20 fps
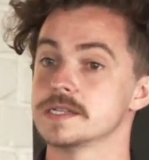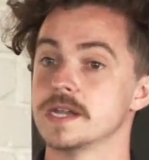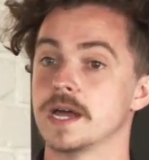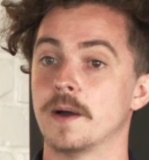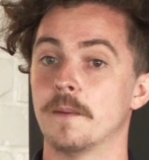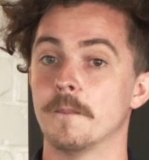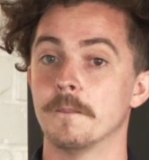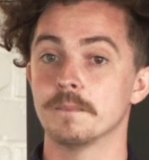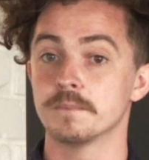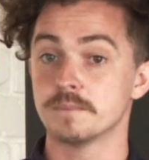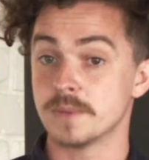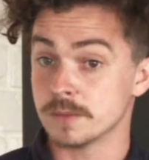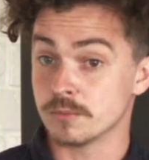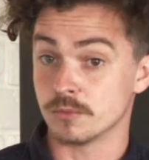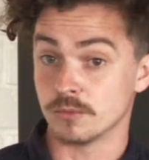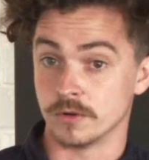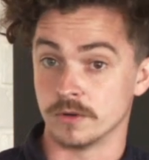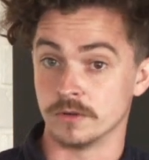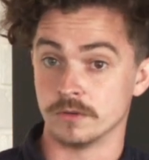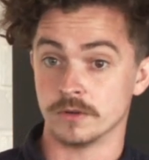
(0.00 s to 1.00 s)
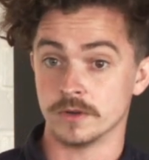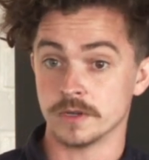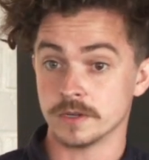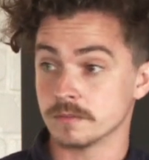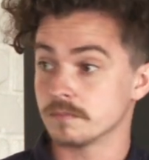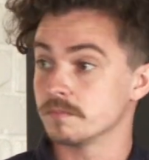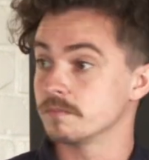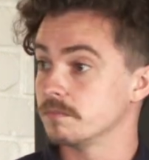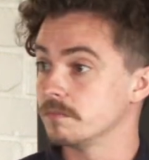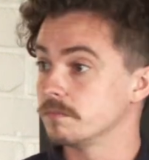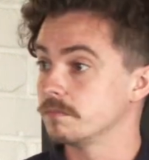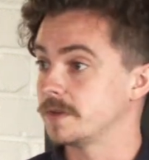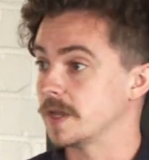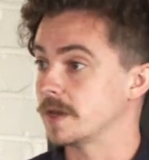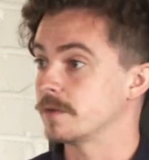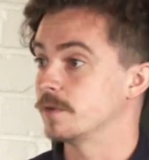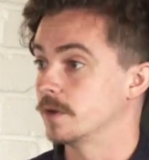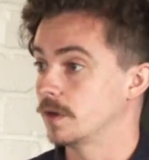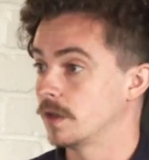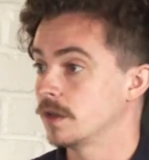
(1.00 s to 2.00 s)
Now, people were annoyed,
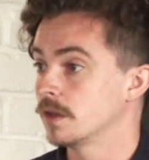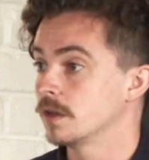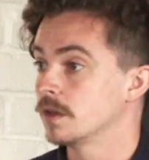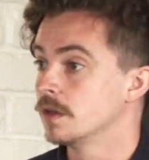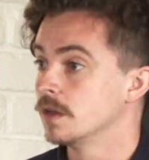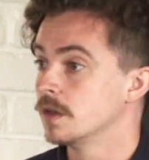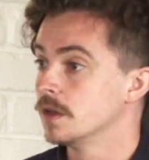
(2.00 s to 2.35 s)
definitely,